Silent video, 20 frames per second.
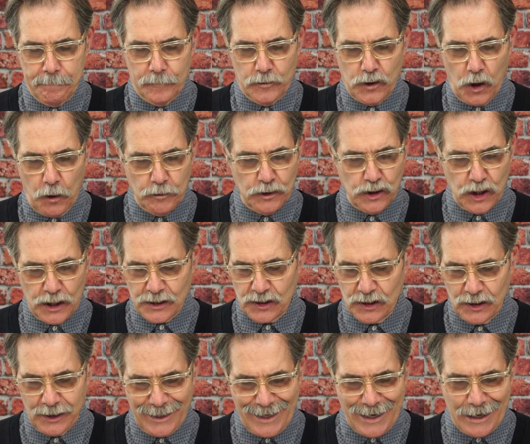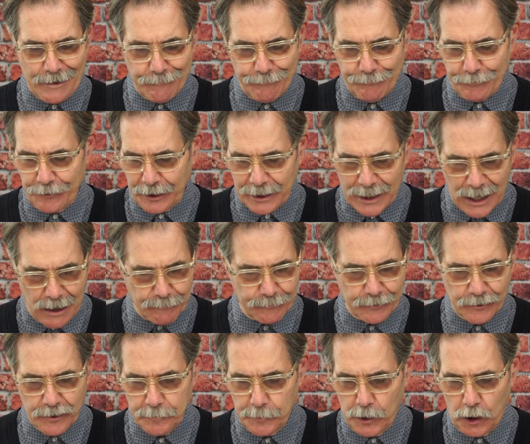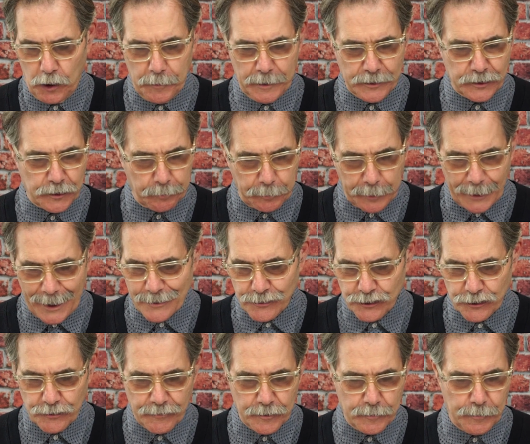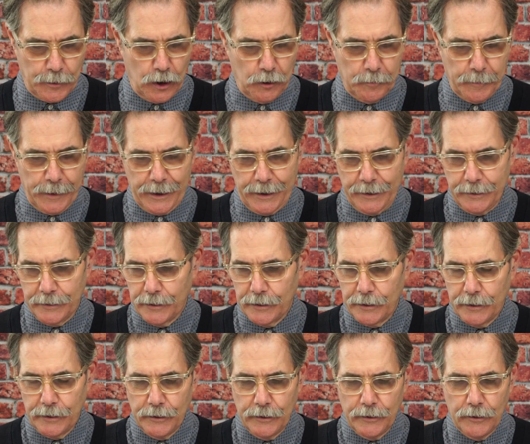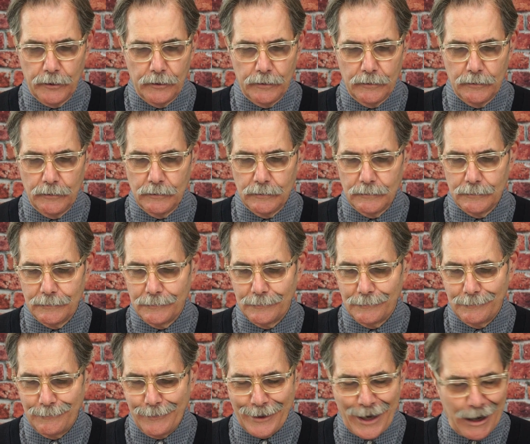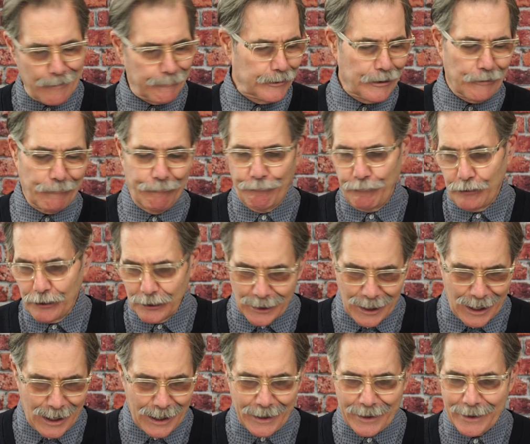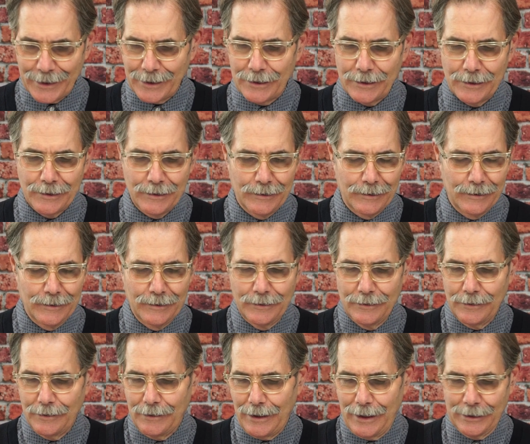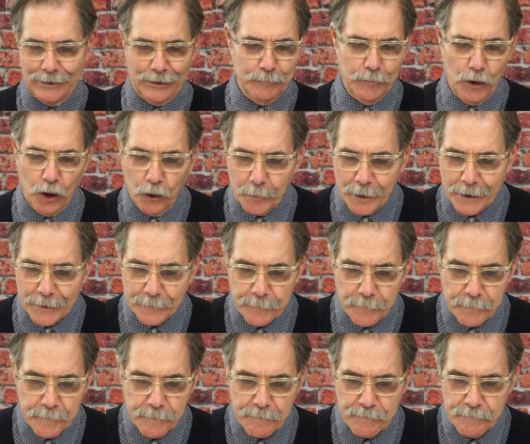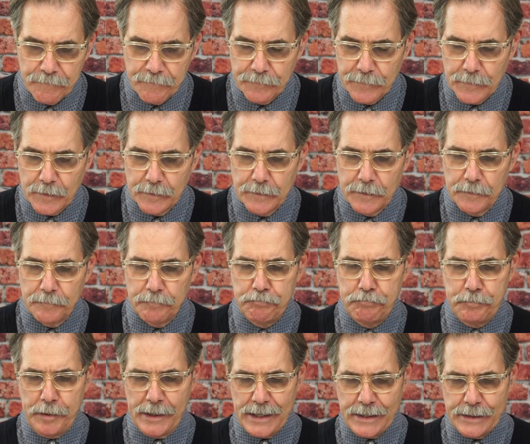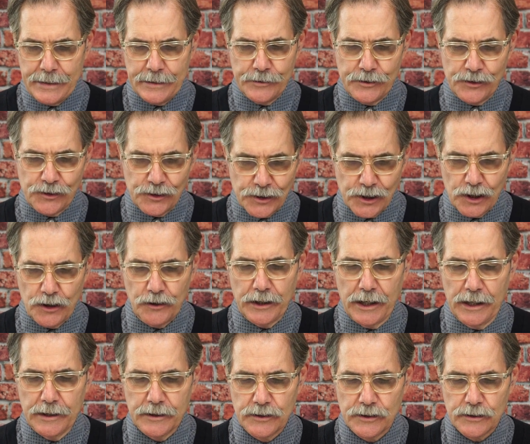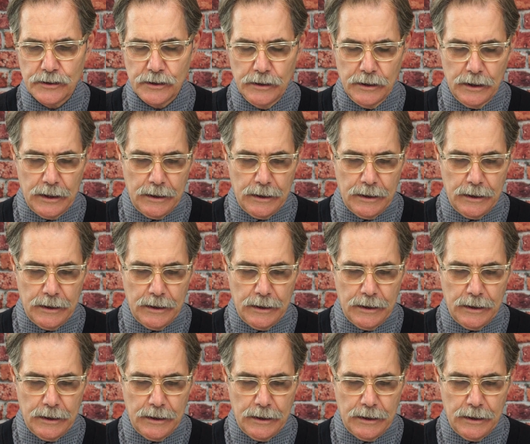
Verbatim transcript: don't just live for the comfort of the moment, the pleasure of the moment, whatever you feel like at the moment. Be serious.